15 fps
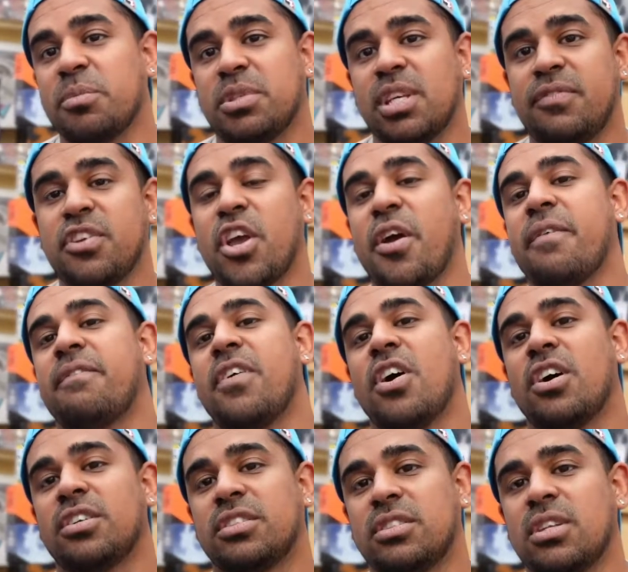So if you're going
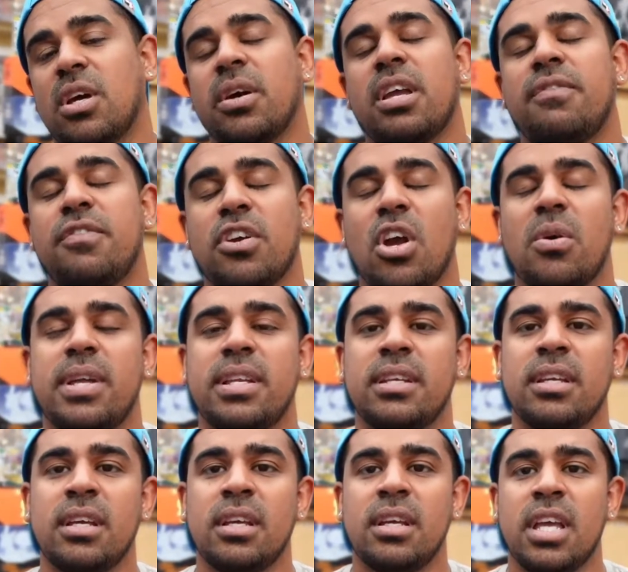first, no, if
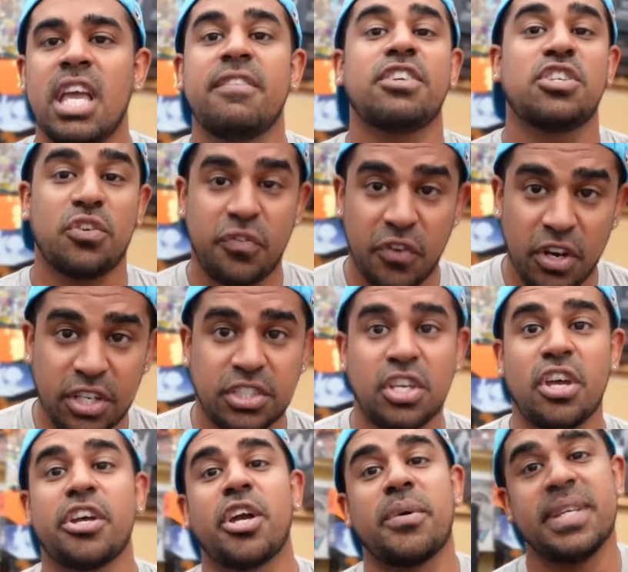it's your first
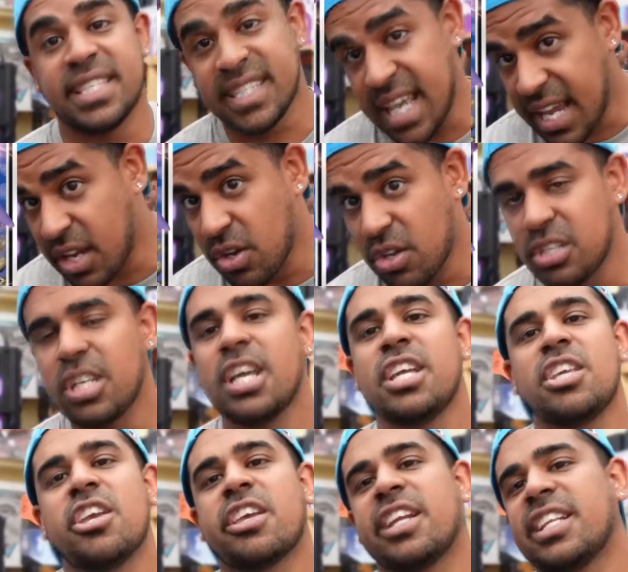turn going second,
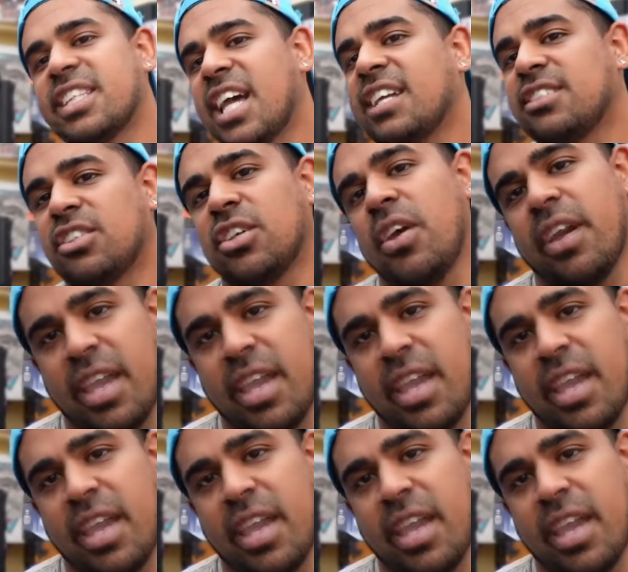you can attack your Psychic